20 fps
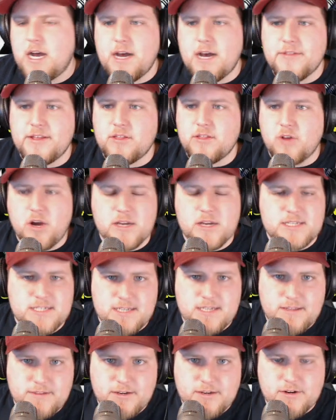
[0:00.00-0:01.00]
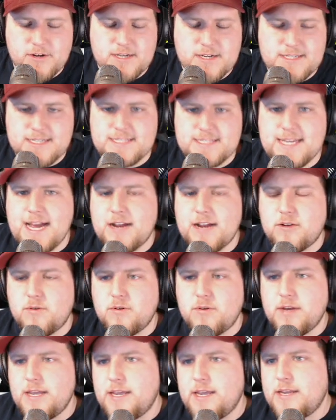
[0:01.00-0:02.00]
They lost their
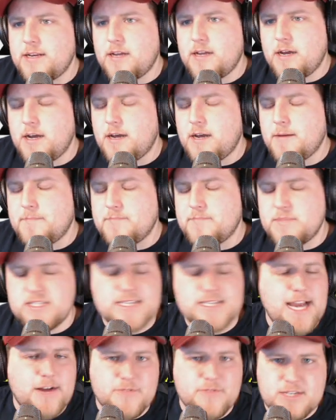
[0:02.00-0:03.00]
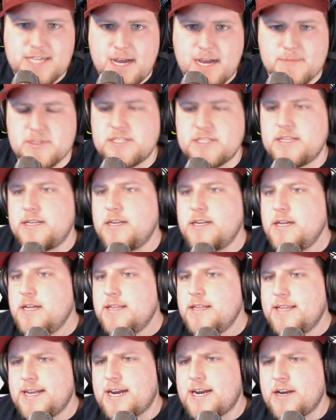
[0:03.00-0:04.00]
D-tackle in Dalvin Tomlinson.
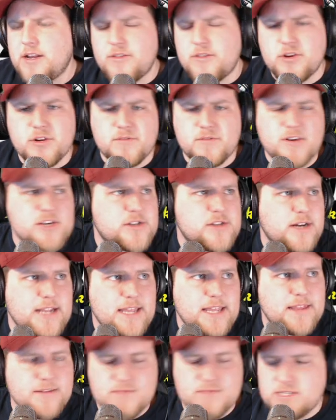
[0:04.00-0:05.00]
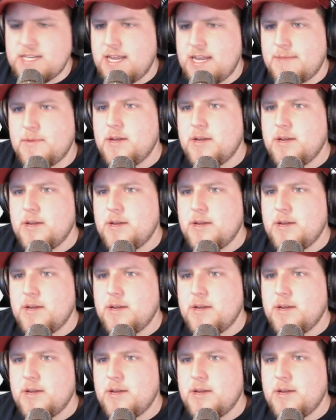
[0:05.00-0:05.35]
They got another good rusher, and I can't think of his name,